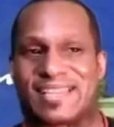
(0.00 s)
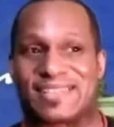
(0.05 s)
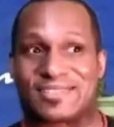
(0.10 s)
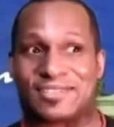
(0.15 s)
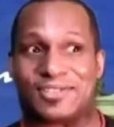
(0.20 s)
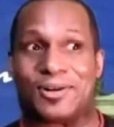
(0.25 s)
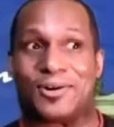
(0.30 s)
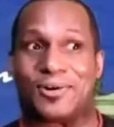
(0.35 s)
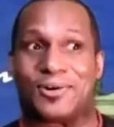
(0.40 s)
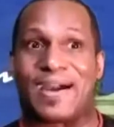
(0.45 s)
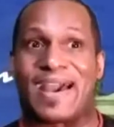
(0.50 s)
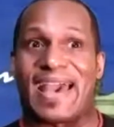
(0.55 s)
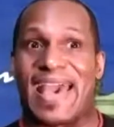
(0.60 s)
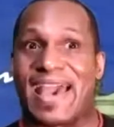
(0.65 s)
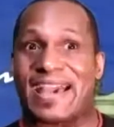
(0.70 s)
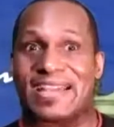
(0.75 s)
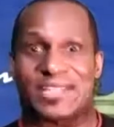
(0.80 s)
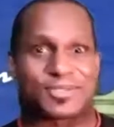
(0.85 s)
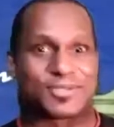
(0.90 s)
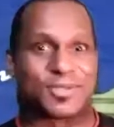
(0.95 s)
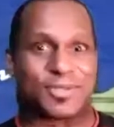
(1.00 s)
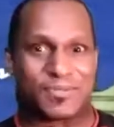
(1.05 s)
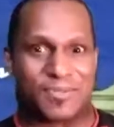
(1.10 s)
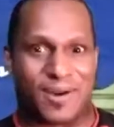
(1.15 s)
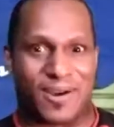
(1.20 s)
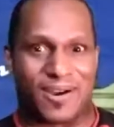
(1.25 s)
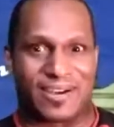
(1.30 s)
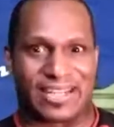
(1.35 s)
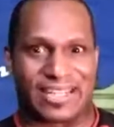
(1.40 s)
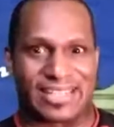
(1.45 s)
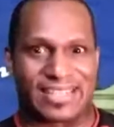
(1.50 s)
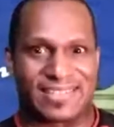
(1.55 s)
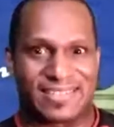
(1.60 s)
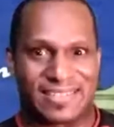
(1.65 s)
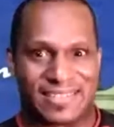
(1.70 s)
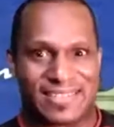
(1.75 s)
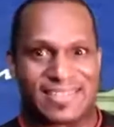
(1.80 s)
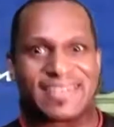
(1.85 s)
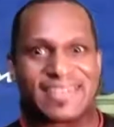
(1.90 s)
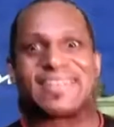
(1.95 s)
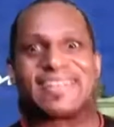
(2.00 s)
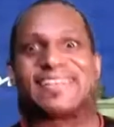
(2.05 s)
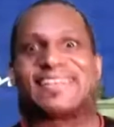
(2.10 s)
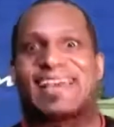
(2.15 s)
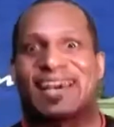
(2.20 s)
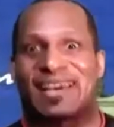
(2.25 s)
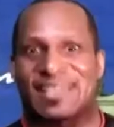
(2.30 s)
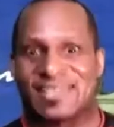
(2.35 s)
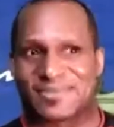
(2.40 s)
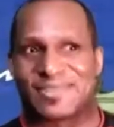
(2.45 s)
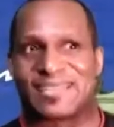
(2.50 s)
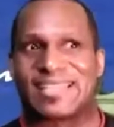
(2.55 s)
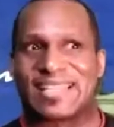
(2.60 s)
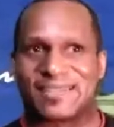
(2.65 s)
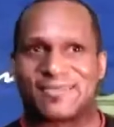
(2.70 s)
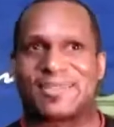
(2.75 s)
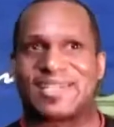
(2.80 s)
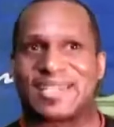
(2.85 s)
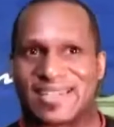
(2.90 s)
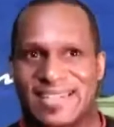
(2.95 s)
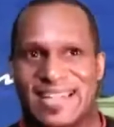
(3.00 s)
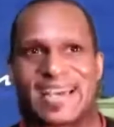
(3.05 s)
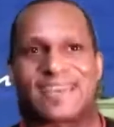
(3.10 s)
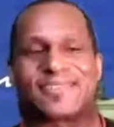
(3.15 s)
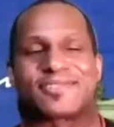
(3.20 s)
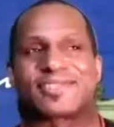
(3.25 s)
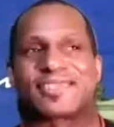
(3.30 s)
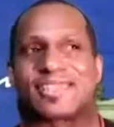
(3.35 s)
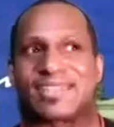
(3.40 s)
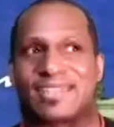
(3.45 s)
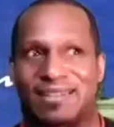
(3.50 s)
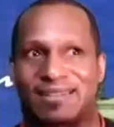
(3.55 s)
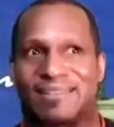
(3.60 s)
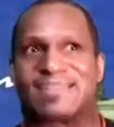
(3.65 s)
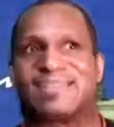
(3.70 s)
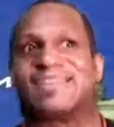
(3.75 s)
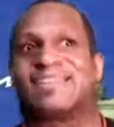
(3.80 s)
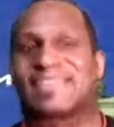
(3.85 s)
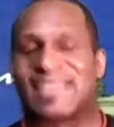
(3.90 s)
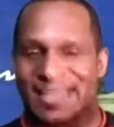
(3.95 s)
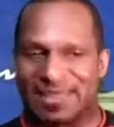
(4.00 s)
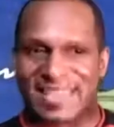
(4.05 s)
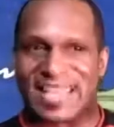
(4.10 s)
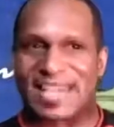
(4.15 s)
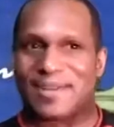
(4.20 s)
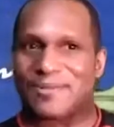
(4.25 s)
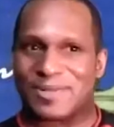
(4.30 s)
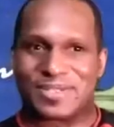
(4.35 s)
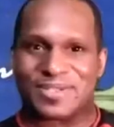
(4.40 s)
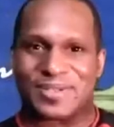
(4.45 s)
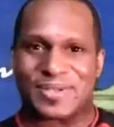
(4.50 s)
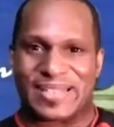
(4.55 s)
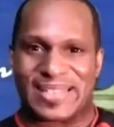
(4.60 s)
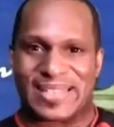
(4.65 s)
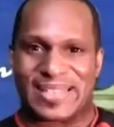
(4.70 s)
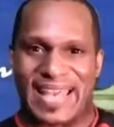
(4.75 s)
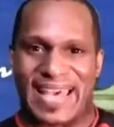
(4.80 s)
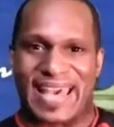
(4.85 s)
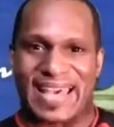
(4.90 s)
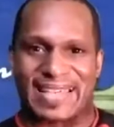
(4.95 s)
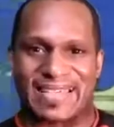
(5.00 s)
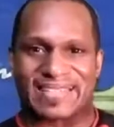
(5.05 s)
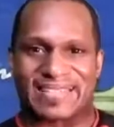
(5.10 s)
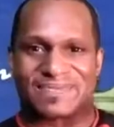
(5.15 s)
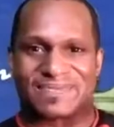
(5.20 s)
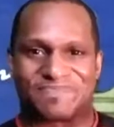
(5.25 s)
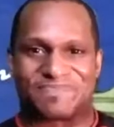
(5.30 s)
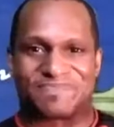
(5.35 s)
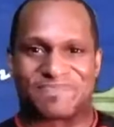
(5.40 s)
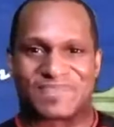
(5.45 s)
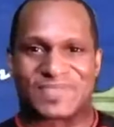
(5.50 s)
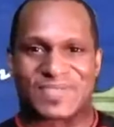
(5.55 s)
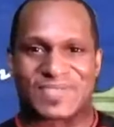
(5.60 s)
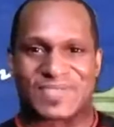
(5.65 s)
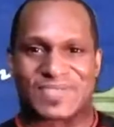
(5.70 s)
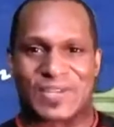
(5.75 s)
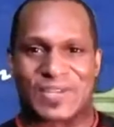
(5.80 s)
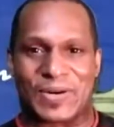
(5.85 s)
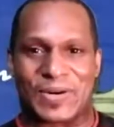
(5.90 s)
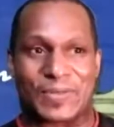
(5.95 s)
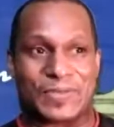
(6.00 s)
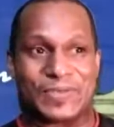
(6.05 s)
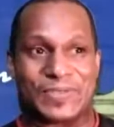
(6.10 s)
there's no actual party, that's when they were announcing that they were doing that. So